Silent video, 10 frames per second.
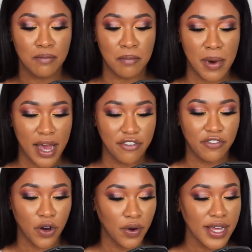my
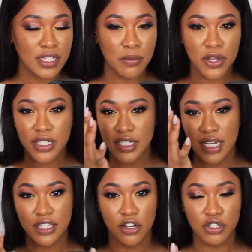fault, I suppose, because
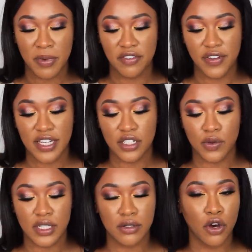I touched my face.
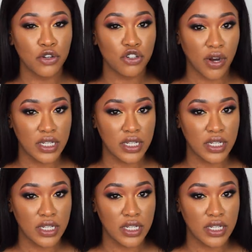So it's not